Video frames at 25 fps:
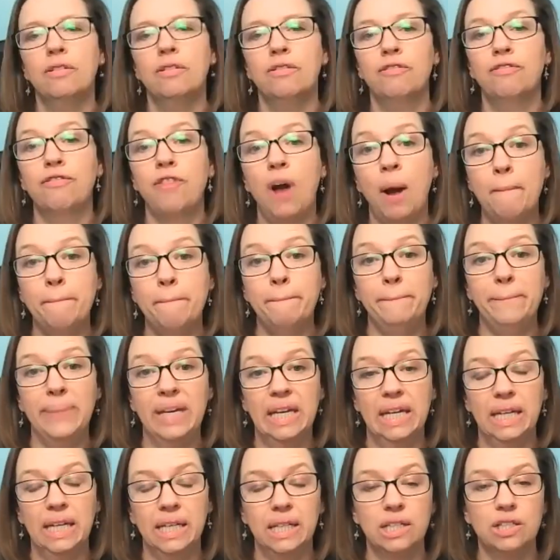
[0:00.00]
from
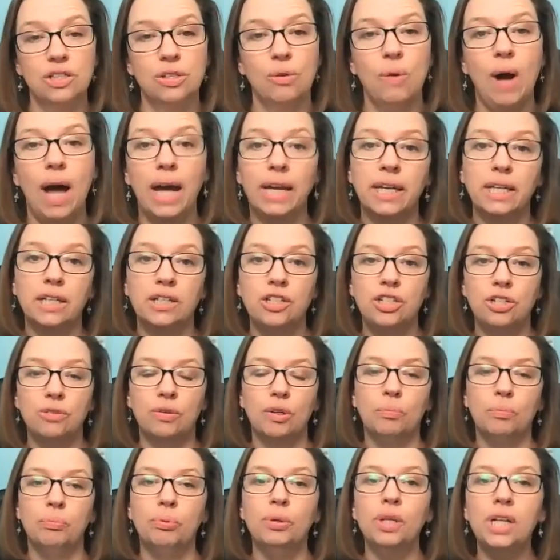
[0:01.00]
me. So I can do
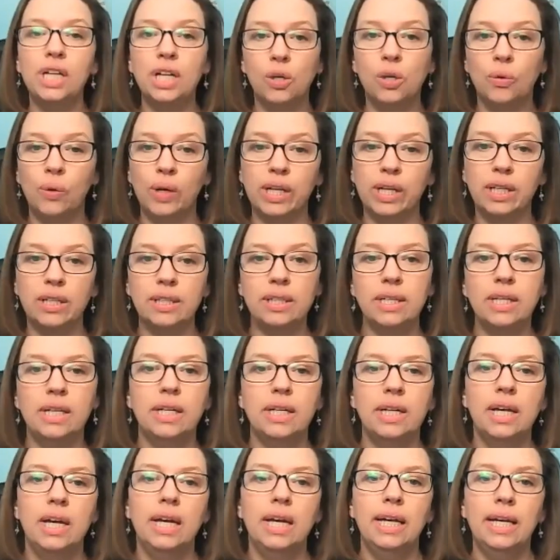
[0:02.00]
it pretty
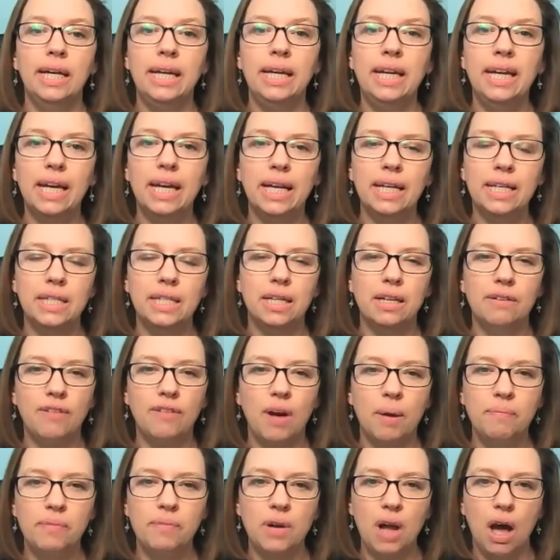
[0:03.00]
quickly. And if
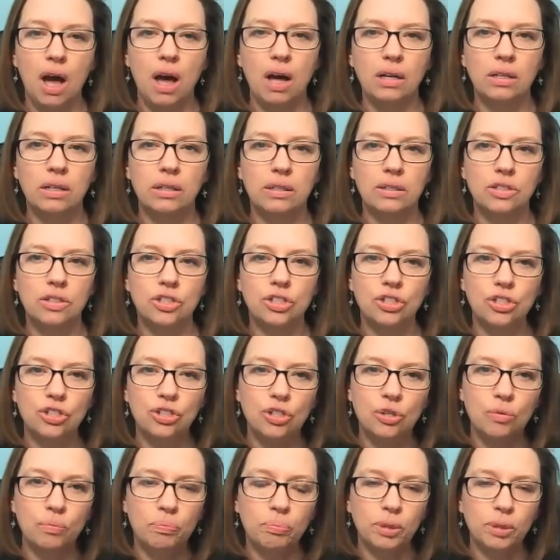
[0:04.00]
I'm not
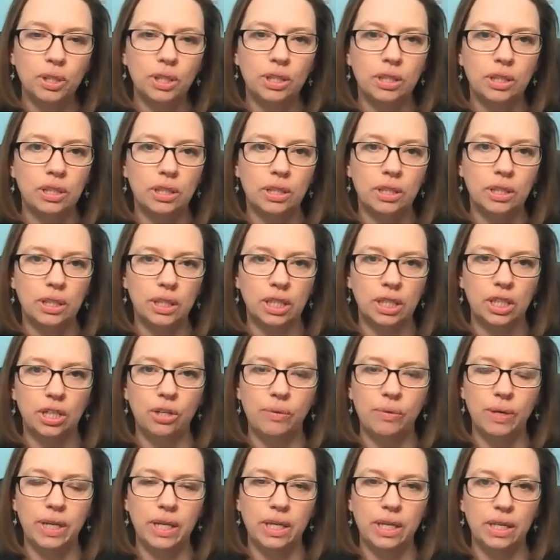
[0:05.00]
super, you
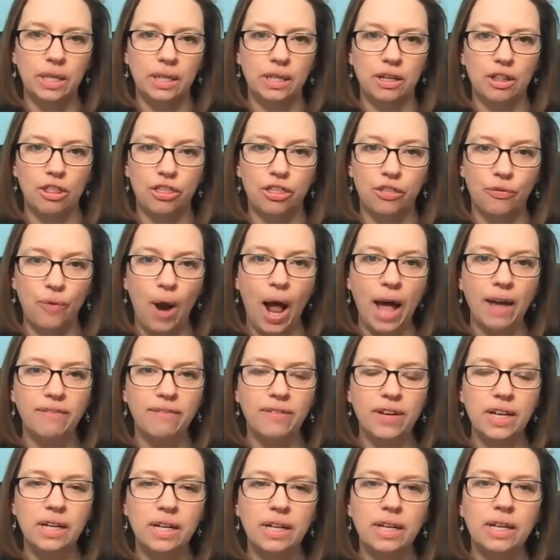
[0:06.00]
know, in
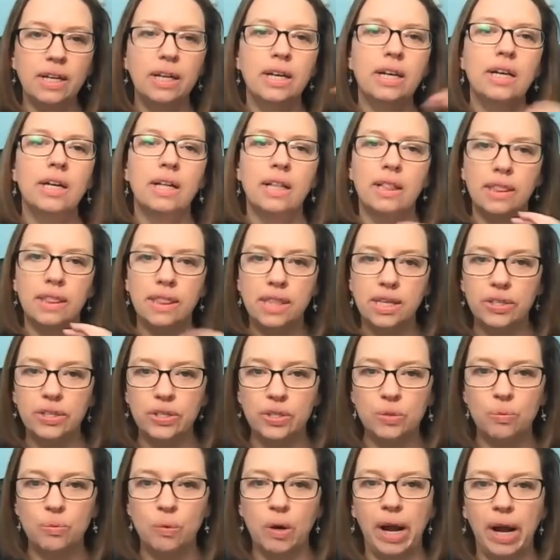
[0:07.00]
thriving, this
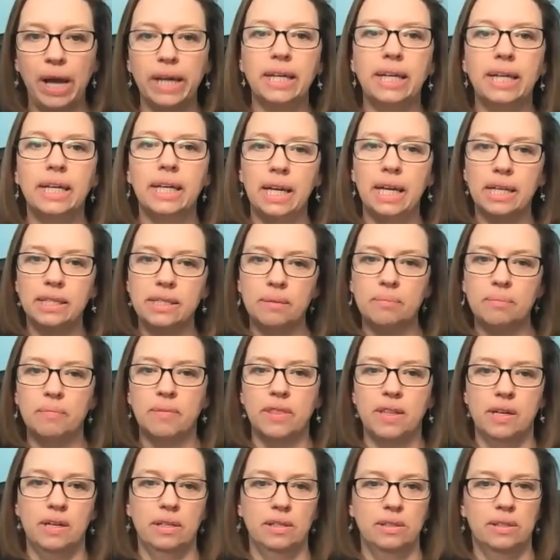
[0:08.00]
is where I can get some
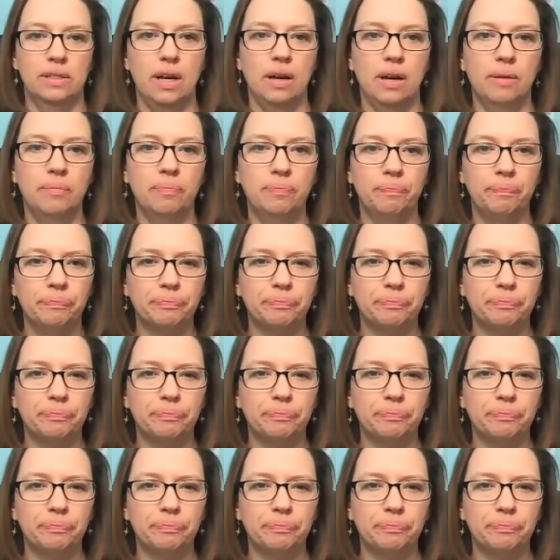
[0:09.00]
things done.